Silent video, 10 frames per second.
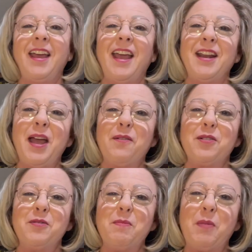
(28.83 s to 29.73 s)
and have
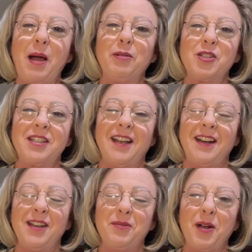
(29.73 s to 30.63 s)
a Bible
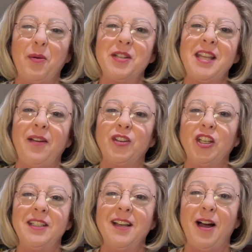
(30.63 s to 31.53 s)
study, and we always have a
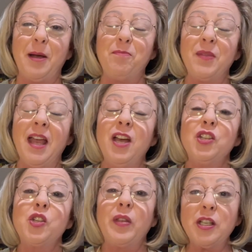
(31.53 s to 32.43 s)
good time.
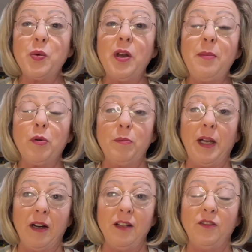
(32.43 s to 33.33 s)
So that's what I'm
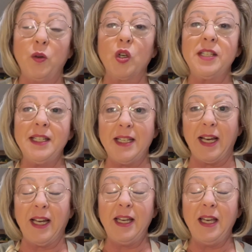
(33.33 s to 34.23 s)
preparing for
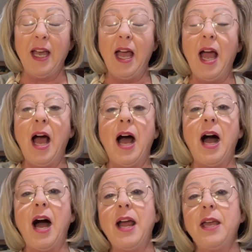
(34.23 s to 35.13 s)
today.
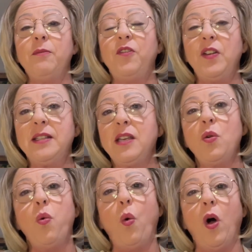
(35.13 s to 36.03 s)
I am fixing
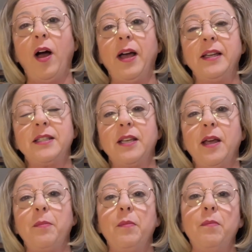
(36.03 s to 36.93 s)
what
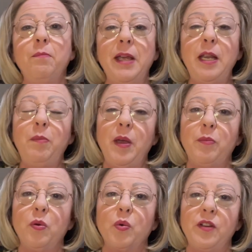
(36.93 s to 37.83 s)
many
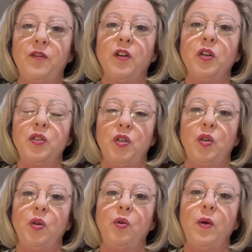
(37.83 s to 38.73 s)
people refer
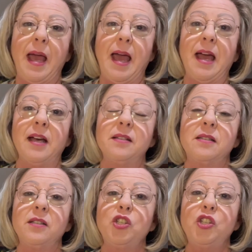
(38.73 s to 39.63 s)
to
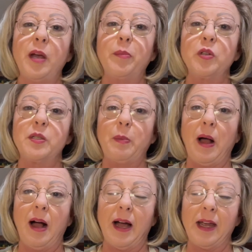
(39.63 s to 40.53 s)
as shepherd's
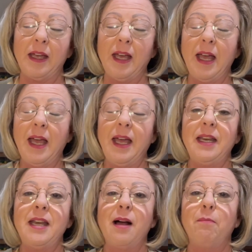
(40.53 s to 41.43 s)
pie.
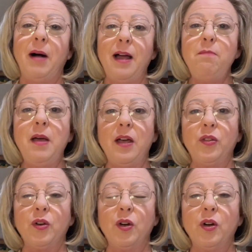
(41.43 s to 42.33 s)
Now, my
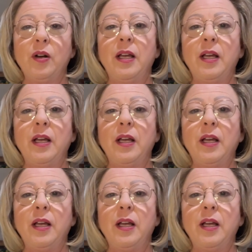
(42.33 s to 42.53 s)
mother